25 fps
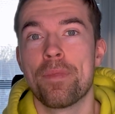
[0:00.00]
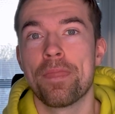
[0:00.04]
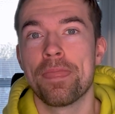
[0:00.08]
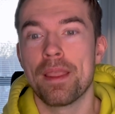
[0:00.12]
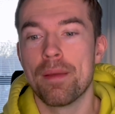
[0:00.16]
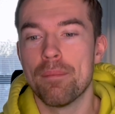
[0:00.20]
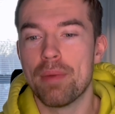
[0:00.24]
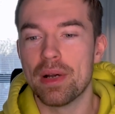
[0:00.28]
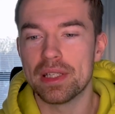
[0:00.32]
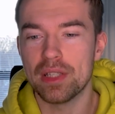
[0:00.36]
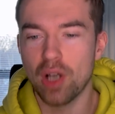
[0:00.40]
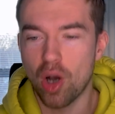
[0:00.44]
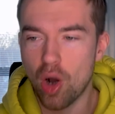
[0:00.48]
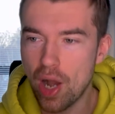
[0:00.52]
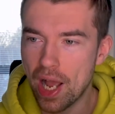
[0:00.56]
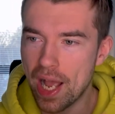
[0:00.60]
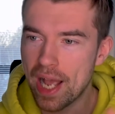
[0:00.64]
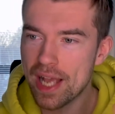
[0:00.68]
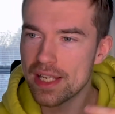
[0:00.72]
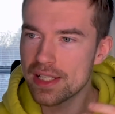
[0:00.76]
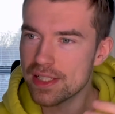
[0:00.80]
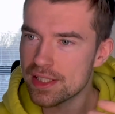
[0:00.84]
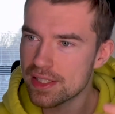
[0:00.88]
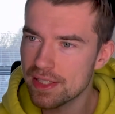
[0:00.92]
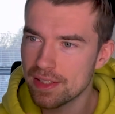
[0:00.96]
But
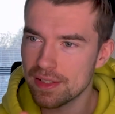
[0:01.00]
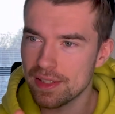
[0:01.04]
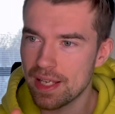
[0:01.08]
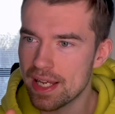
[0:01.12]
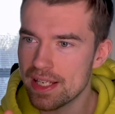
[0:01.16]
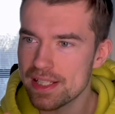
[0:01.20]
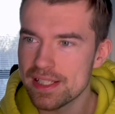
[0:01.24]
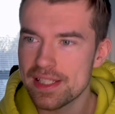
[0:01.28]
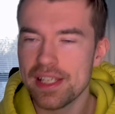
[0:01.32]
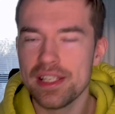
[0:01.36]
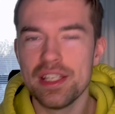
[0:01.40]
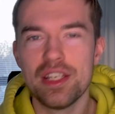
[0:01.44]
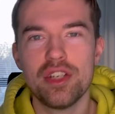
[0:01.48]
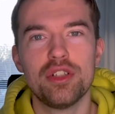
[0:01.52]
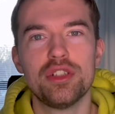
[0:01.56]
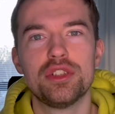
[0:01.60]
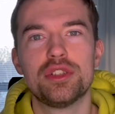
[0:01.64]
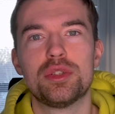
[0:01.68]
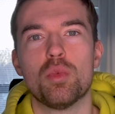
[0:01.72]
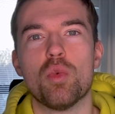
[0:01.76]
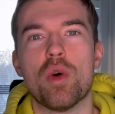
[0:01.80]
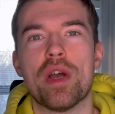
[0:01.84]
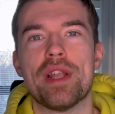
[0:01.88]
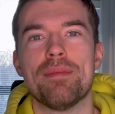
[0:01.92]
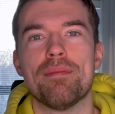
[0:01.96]
as the years
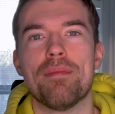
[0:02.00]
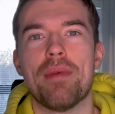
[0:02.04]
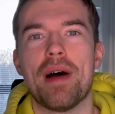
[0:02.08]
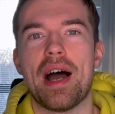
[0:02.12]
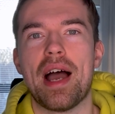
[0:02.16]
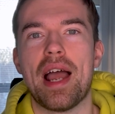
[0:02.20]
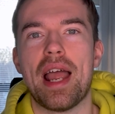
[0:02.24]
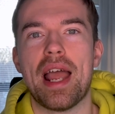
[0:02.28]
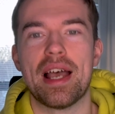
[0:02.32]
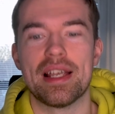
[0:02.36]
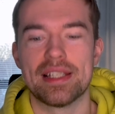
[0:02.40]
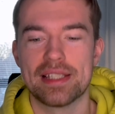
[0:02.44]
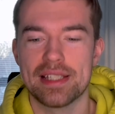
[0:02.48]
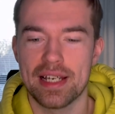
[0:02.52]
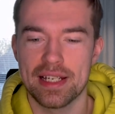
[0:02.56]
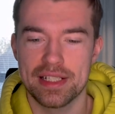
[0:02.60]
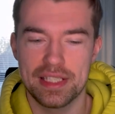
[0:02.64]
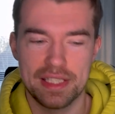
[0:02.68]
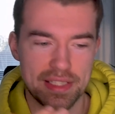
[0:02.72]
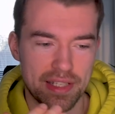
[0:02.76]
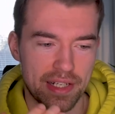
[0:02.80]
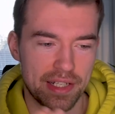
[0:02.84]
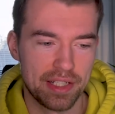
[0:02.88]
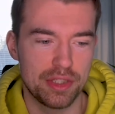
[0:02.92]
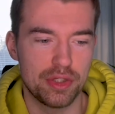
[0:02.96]
went by, as I
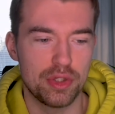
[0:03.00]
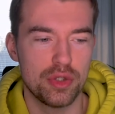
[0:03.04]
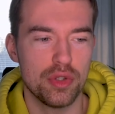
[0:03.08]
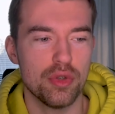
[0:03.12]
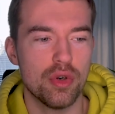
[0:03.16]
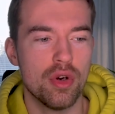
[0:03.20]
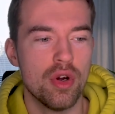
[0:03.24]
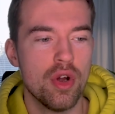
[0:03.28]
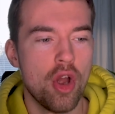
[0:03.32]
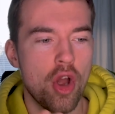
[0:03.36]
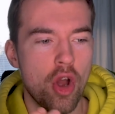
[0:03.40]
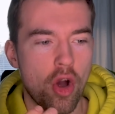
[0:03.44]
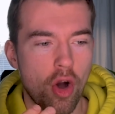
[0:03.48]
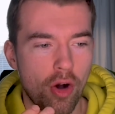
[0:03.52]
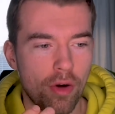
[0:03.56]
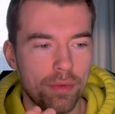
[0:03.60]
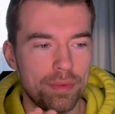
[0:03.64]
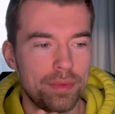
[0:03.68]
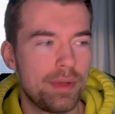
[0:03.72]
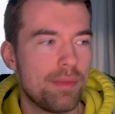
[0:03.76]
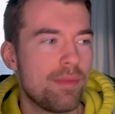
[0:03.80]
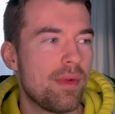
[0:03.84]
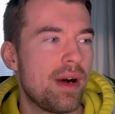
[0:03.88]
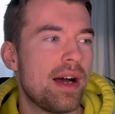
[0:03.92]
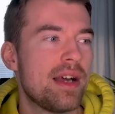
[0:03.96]
started to
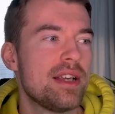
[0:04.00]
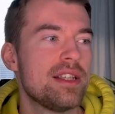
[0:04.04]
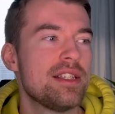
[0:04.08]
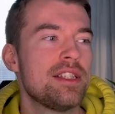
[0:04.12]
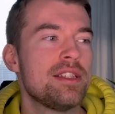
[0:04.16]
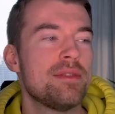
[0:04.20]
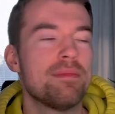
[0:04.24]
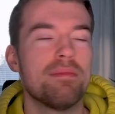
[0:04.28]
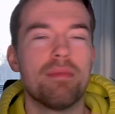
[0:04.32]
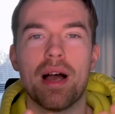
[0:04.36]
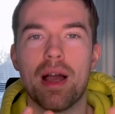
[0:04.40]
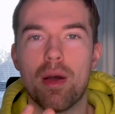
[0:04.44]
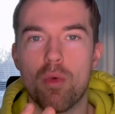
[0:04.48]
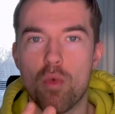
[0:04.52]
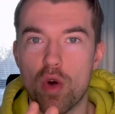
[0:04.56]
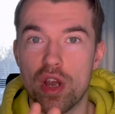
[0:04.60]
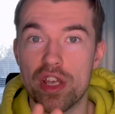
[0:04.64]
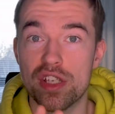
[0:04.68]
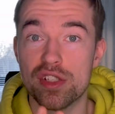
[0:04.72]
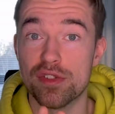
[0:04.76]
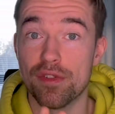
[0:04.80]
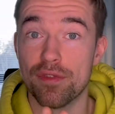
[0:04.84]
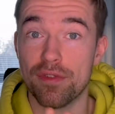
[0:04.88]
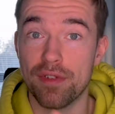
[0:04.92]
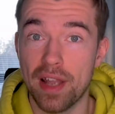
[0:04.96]
optimize my
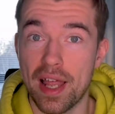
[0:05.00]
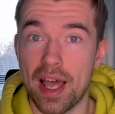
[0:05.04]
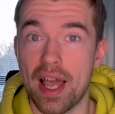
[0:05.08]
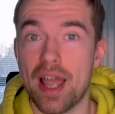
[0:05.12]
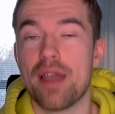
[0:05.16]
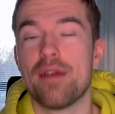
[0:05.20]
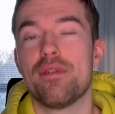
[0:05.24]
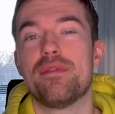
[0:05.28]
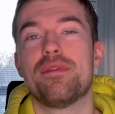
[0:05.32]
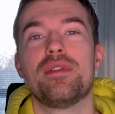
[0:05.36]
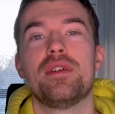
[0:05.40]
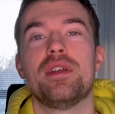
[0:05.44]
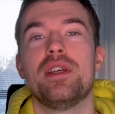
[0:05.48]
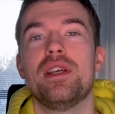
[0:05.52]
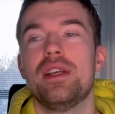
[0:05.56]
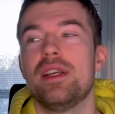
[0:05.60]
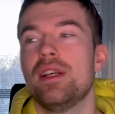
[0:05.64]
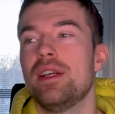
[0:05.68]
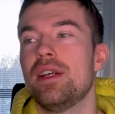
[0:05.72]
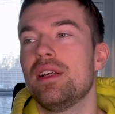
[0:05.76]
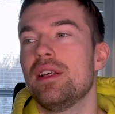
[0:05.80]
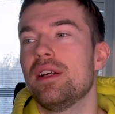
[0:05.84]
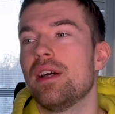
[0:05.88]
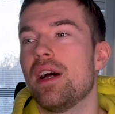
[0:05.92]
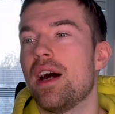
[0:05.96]
ways of life,
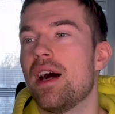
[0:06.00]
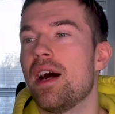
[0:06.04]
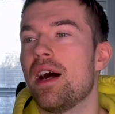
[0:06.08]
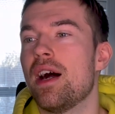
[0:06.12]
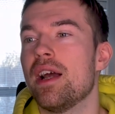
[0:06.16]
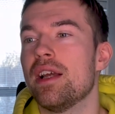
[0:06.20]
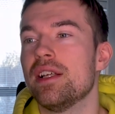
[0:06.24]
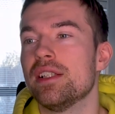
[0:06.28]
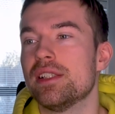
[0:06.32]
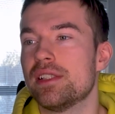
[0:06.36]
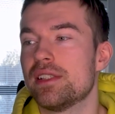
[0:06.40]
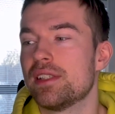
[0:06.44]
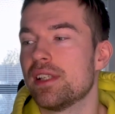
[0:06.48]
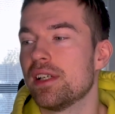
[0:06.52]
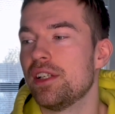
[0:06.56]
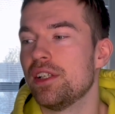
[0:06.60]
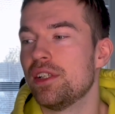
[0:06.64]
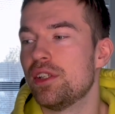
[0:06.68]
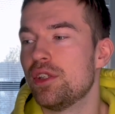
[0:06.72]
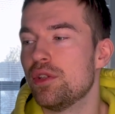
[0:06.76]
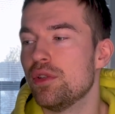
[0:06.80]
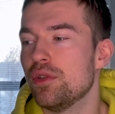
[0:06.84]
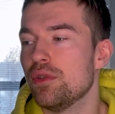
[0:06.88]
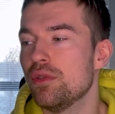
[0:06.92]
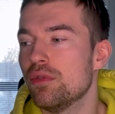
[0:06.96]
I started
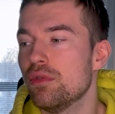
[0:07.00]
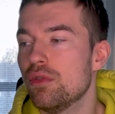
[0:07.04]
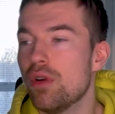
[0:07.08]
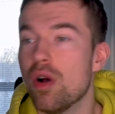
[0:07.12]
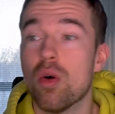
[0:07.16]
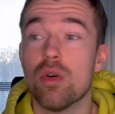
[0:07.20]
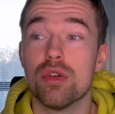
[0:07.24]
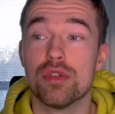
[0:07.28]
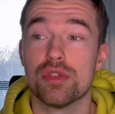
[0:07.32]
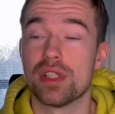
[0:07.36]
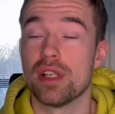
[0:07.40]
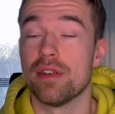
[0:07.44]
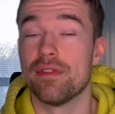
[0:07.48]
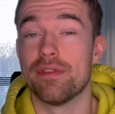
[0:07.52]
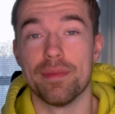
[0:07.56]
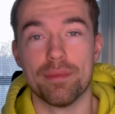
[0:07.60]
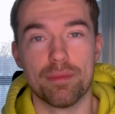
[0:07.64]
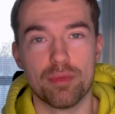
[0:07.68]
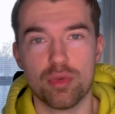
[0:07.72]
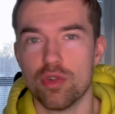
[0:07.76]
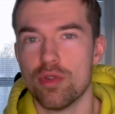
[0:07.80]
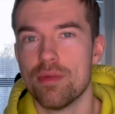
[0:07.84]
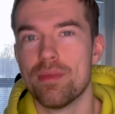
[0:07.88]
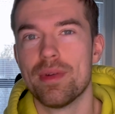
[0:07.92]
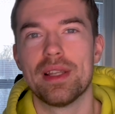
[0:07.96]
to go on
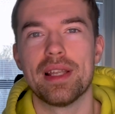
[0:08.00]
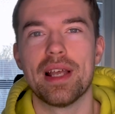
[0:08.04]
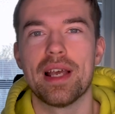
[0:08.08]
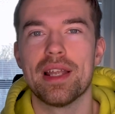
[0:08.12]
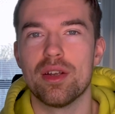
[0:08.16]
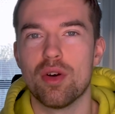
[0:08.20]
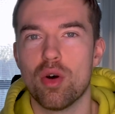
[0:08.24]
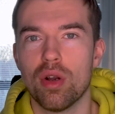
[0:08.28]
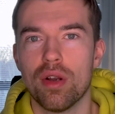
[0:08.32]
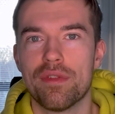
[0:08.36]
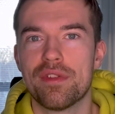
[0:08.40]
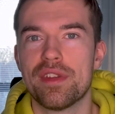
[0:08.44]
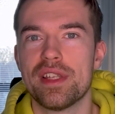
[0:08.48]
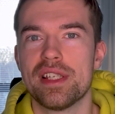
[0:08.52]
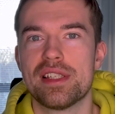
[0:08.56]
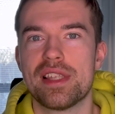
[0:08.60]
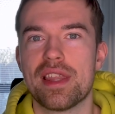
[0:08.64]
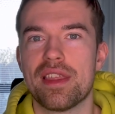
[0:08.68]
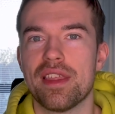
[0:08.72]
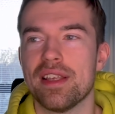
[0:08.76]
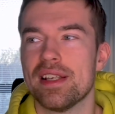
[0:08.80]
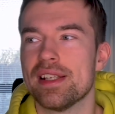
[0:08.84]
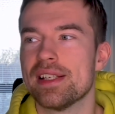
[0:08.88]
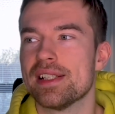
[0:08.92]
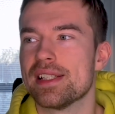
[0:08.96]
self-improvement and all of these
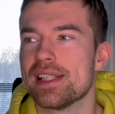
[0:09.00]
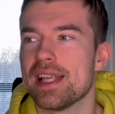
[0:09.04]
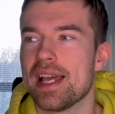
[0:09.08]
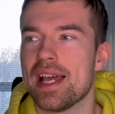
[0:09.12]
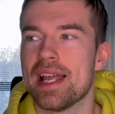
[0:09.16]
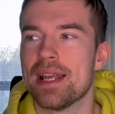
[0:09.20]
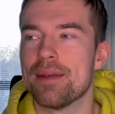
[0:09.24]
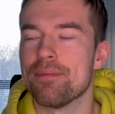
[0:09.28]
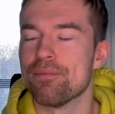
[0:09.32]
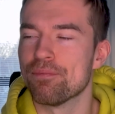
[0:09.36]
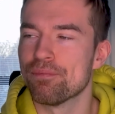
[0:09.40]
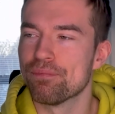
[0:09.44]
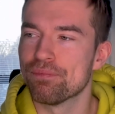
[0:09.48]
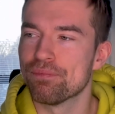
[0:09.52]
things. And